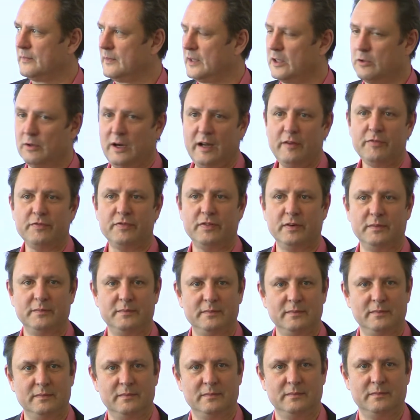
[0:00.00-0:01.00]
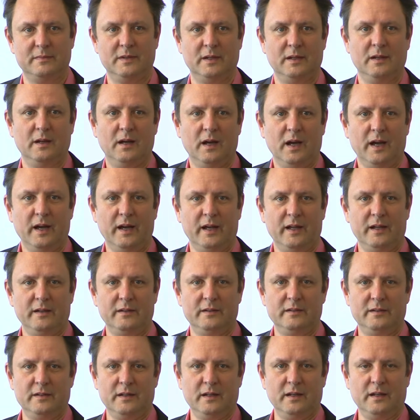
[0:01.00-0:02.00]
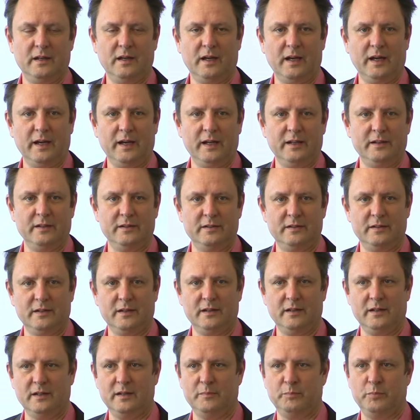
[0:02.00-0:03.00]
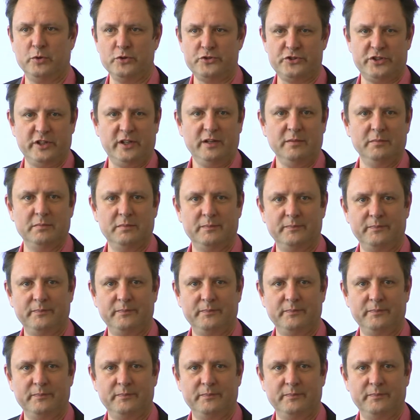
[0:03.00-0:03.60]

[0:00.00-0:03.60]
gruff and pushy.